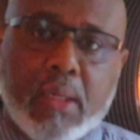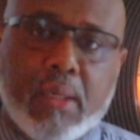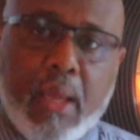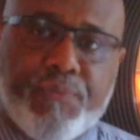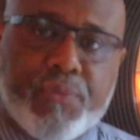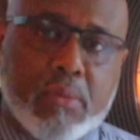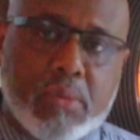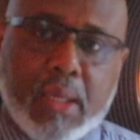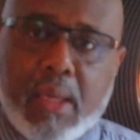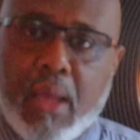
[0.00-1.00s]
gift
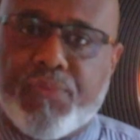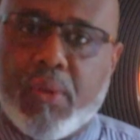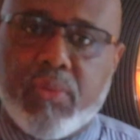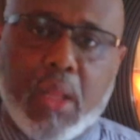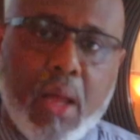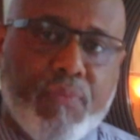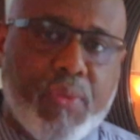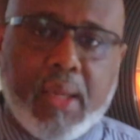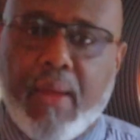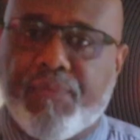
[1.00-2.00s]
of love,
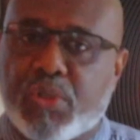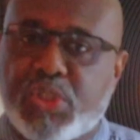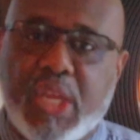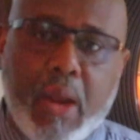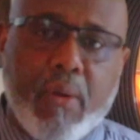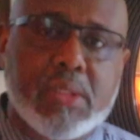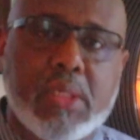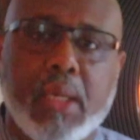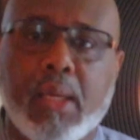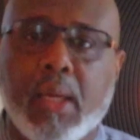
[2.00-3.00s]
the gift of
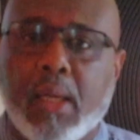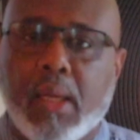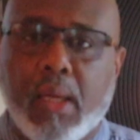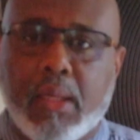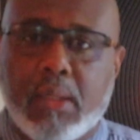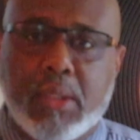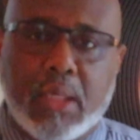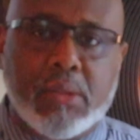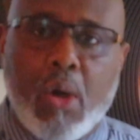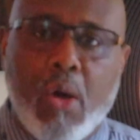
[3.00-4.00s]
charity,
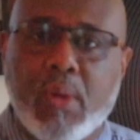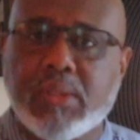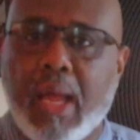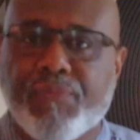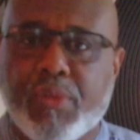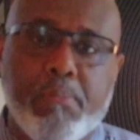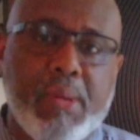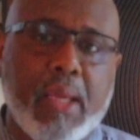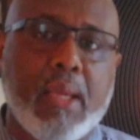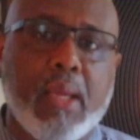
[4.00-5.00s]
doesn't always have to
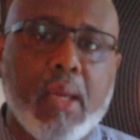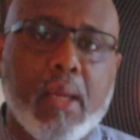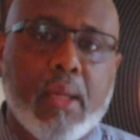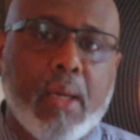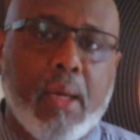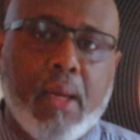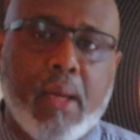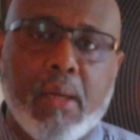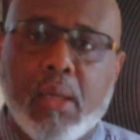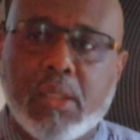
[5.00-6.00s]
be
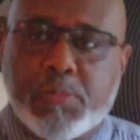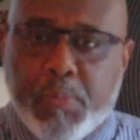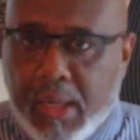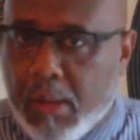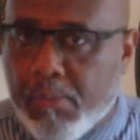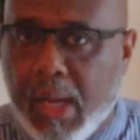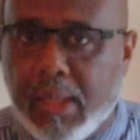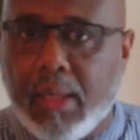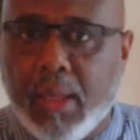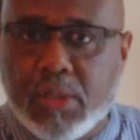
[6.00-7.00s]
spending
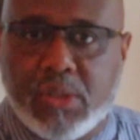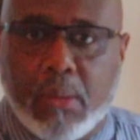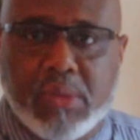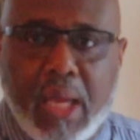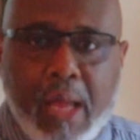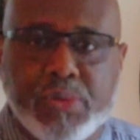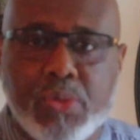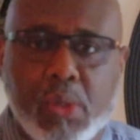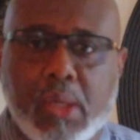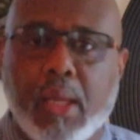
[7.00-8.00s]
money. Sometimes
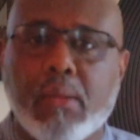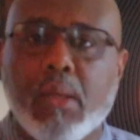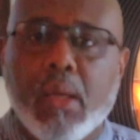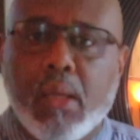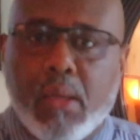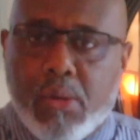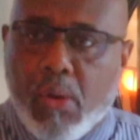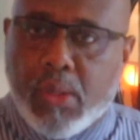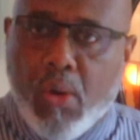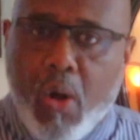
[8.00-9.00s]
you can, in
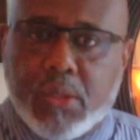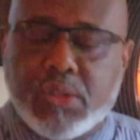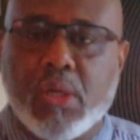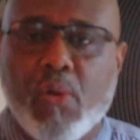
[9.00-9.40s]
arts and